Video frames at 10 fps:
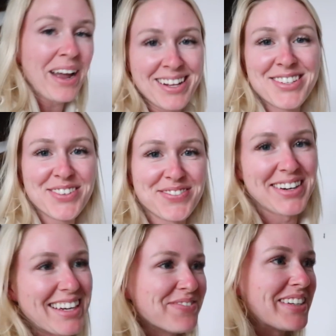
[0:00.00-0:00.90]
way too
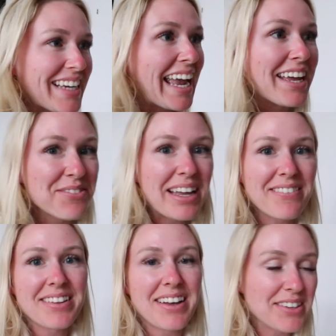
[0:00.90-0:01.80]
freaking much. And we
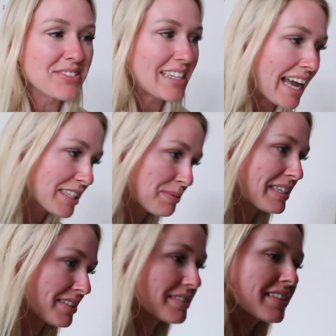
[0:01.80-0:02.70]
have a lot of snacks
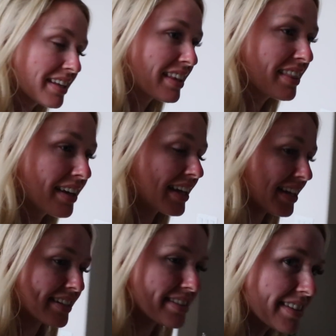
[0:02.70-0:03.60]
because the
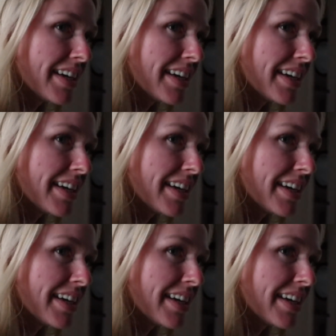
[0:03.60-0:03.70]
kids.